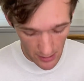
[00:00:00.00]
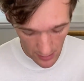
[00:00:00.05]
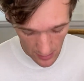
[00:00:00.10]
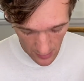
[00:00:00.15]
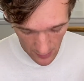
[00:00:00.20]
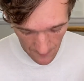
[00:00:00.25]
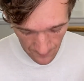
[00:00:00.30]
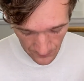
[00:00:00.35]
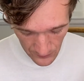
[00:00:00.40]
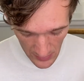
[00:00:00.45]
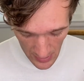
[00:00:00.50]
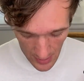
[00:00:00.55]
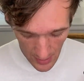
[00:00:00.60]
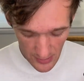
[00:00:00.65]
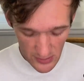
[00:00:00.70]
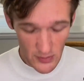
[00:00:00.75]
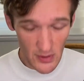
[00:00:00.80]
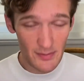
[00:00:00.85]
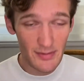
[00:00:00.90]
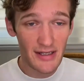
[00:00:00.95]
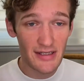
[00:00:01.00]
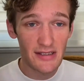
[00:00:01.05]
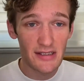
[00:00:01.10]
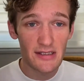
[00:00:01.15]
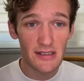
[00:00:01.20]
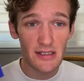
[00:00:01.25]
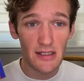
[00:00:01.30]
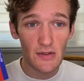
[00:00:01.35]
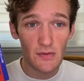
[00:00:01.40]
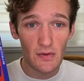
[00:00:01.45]
So I bought the
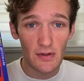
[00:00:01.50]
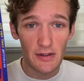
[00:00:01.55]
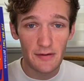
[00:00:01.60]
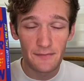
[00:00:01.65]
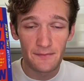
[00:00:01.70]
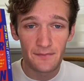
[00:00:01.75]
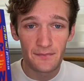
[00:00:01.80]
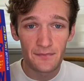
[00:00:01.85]
sequel,